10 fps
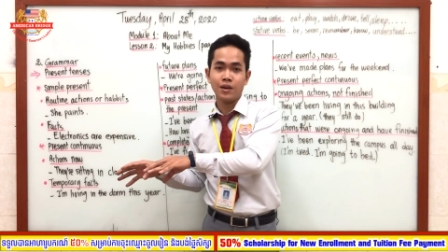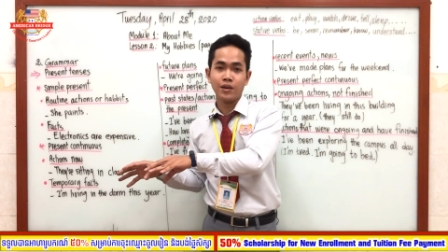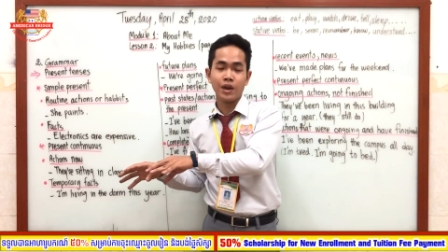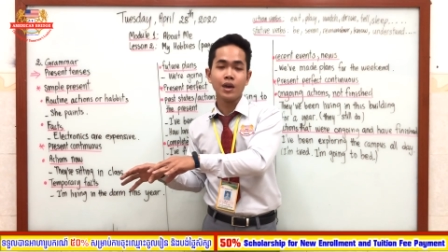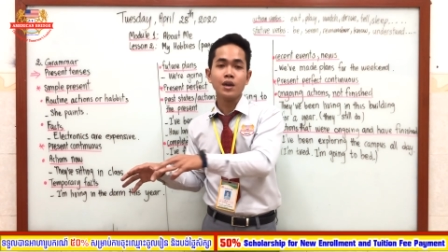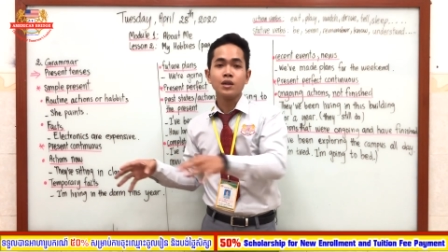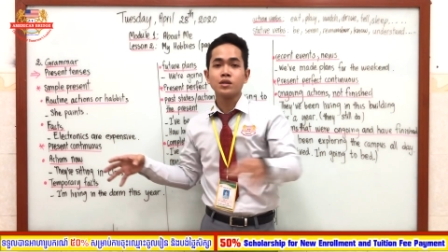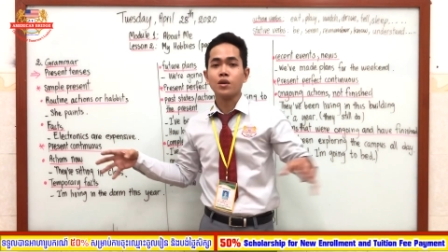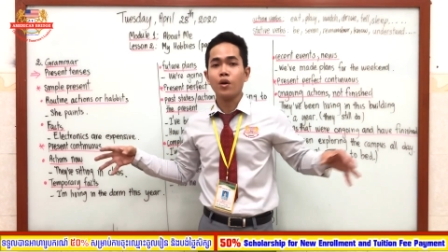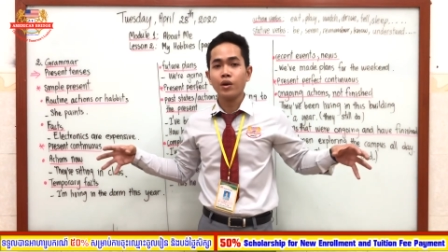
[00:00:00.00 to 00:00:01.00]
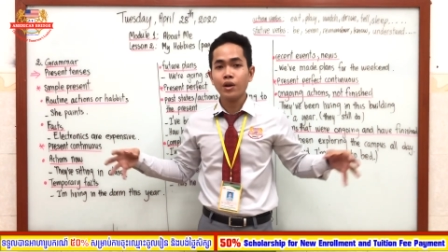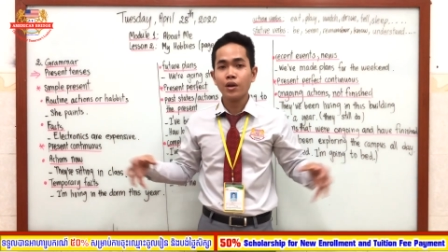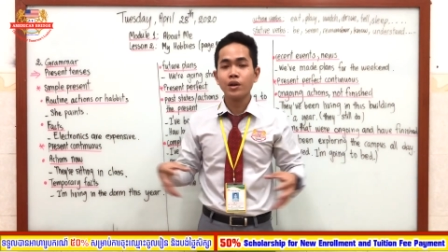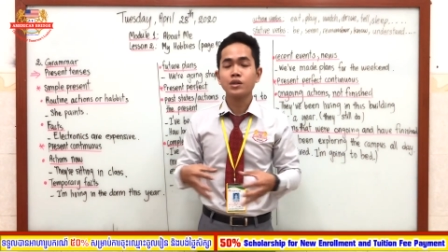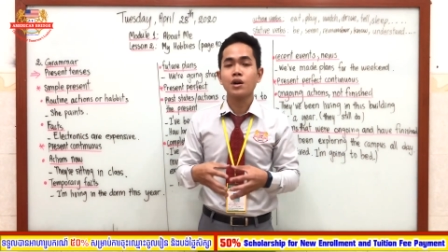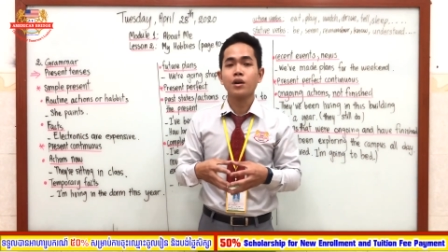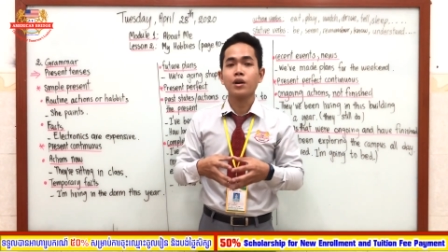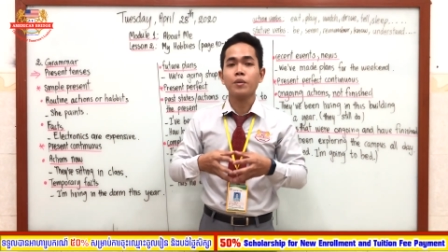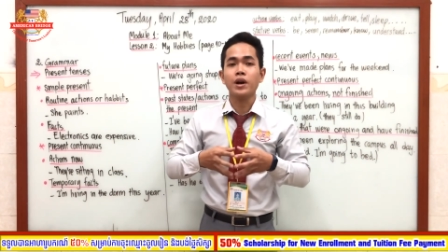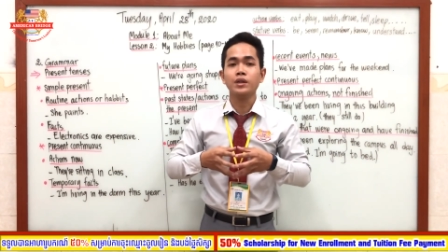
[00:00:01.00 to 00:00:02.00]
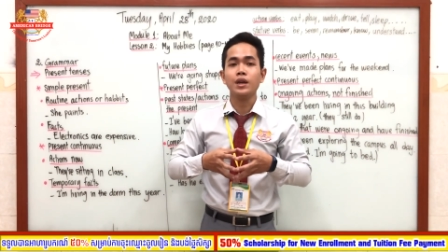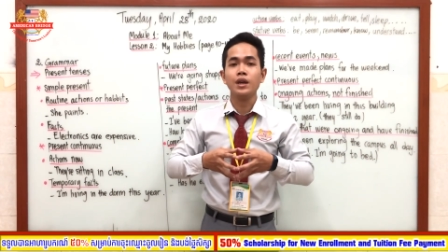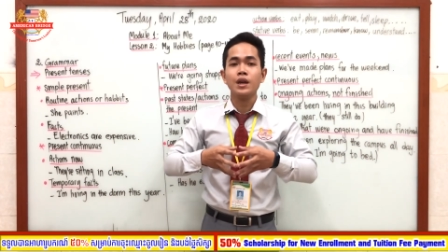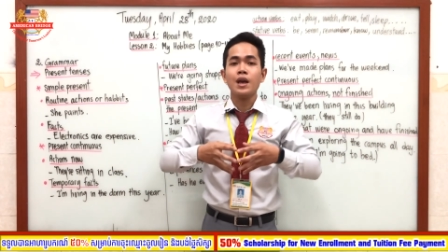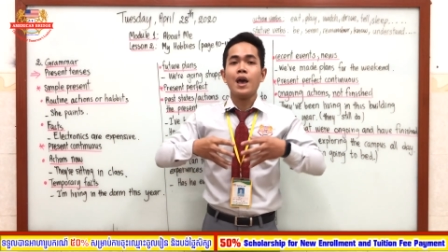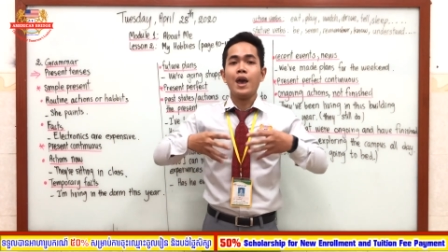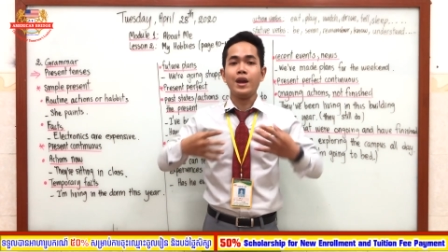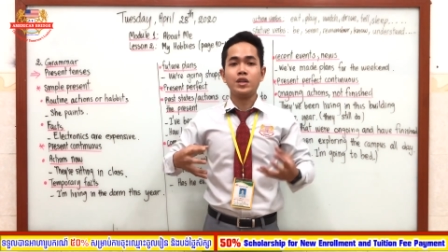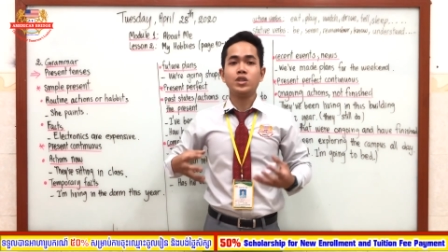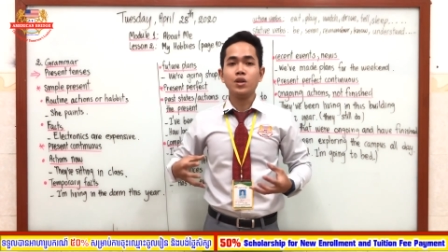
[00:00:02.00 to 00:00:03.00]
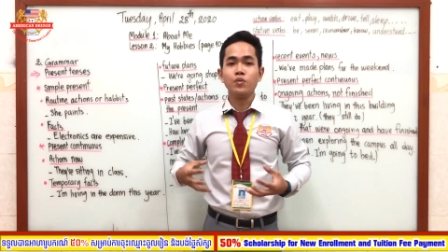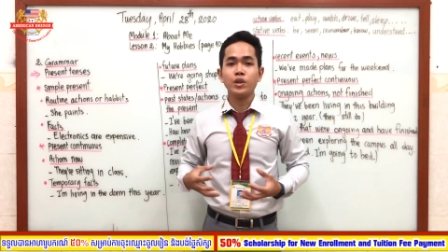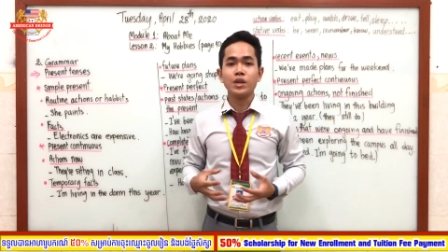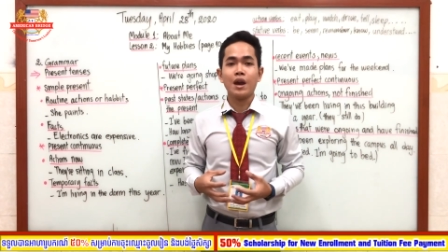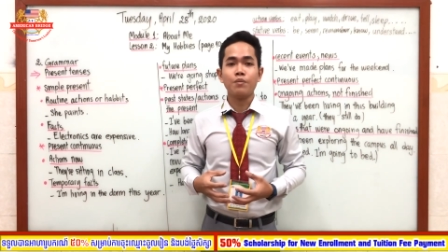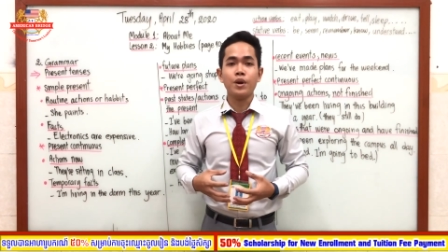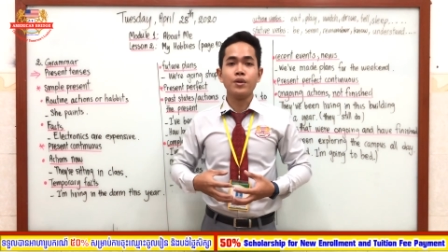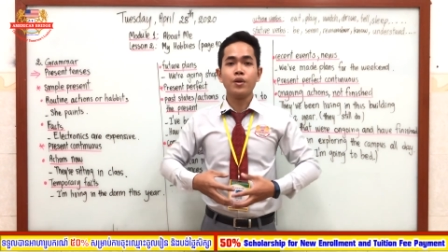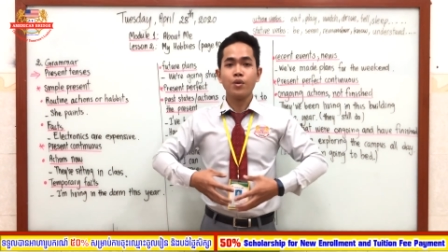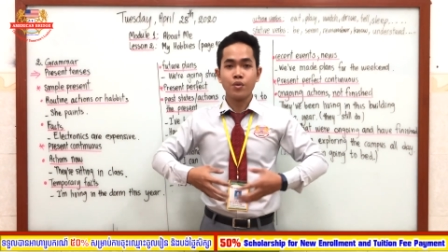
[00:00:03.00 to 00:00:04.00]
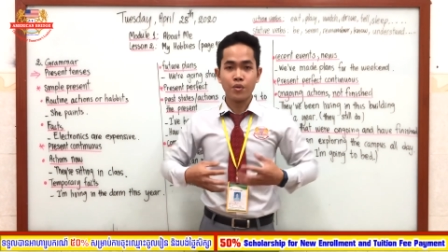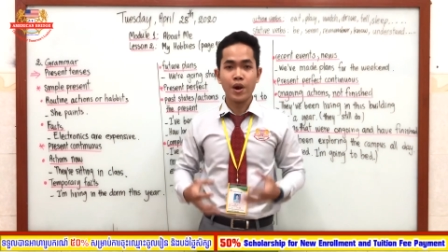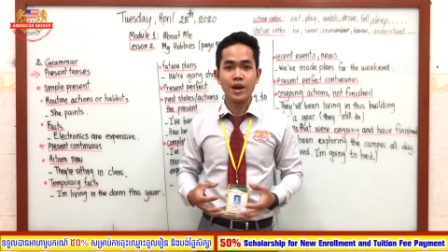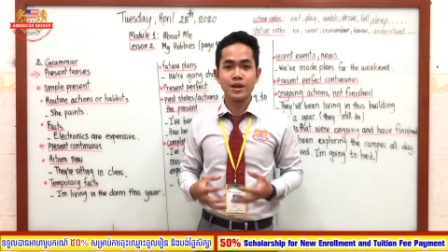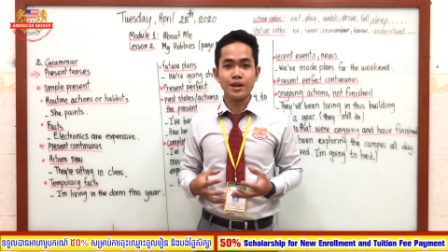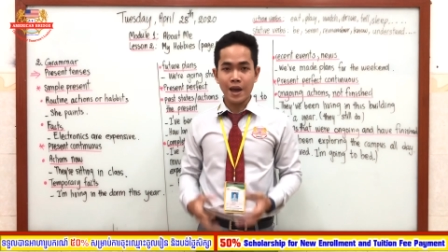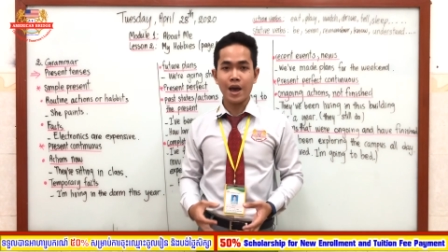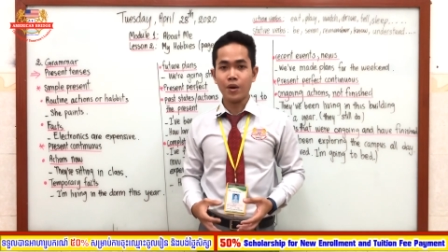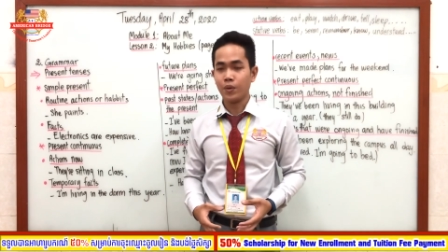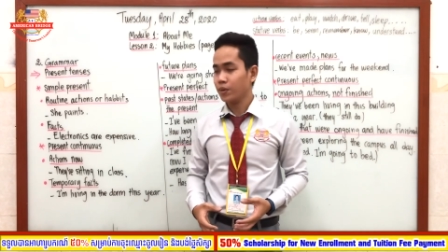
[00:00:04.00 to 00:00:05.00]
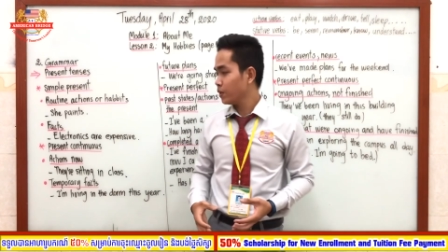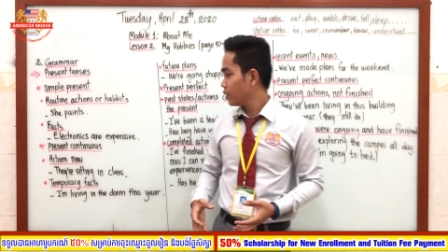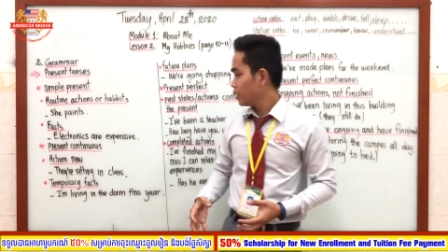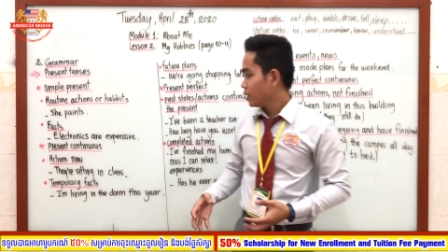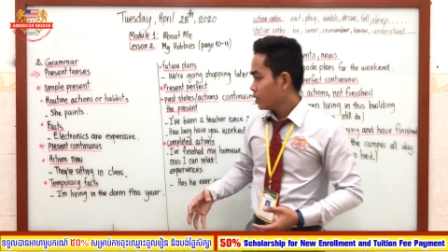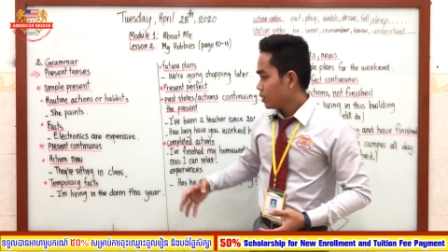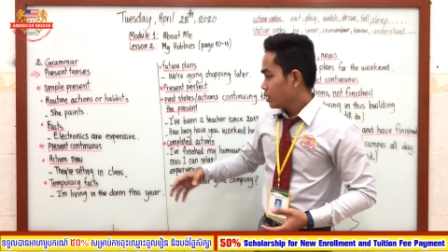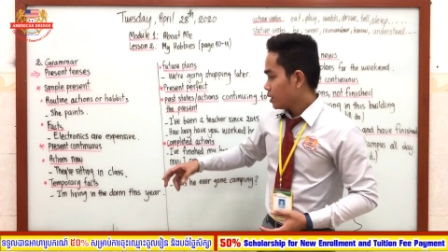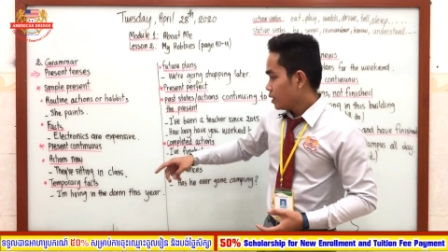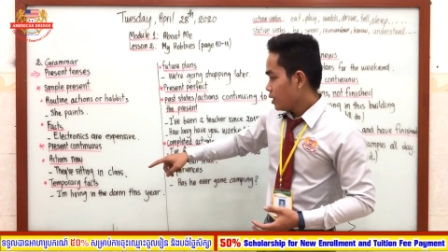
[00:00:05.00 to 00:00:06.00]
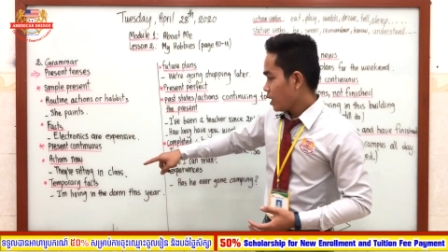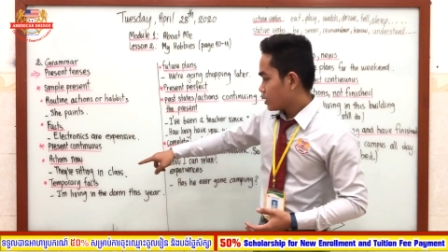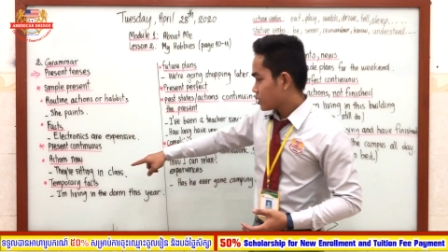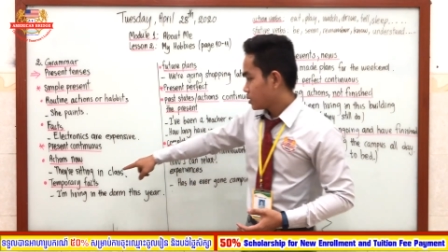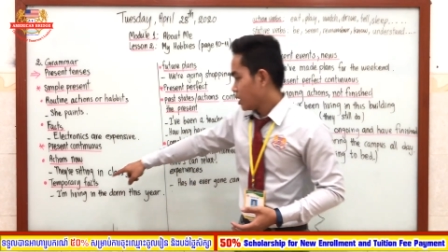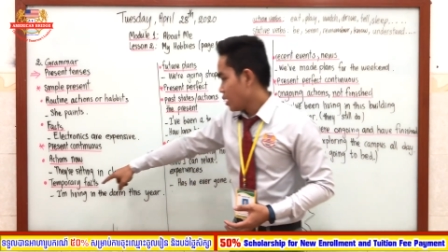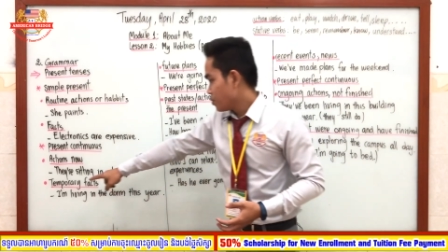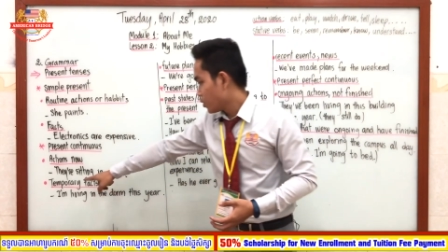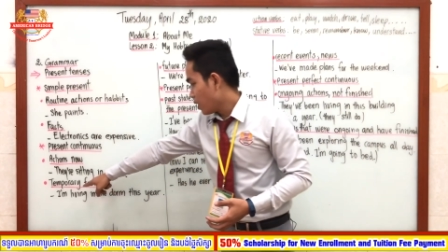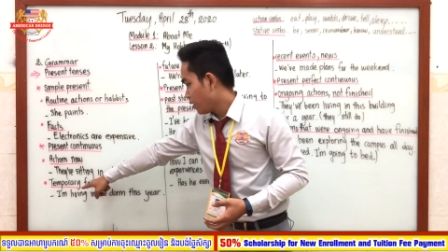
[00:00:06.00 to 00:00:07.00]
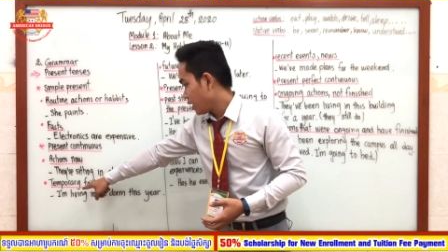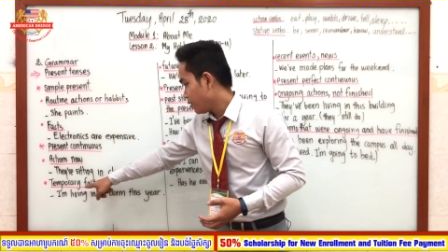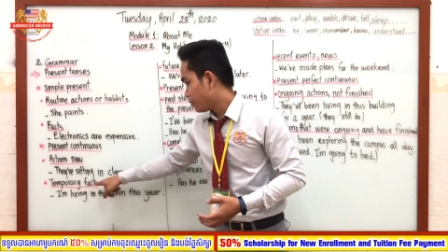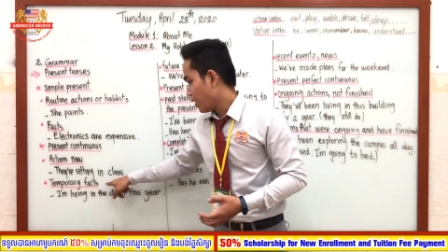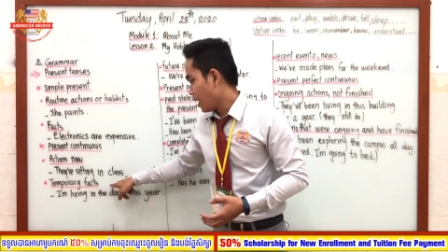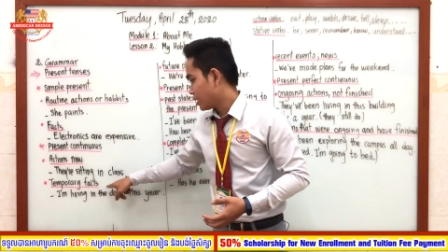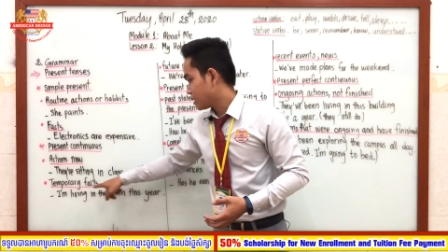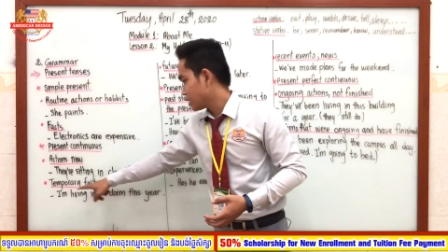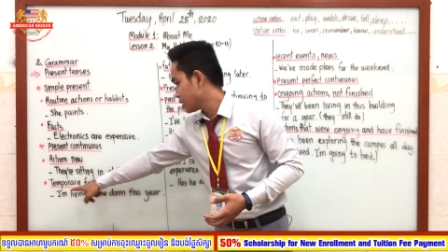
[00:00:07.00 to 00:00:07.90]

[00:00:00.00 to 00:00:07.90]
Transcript: Okay, so all in all, it talks about the action which happened right now. Next, temporary facts.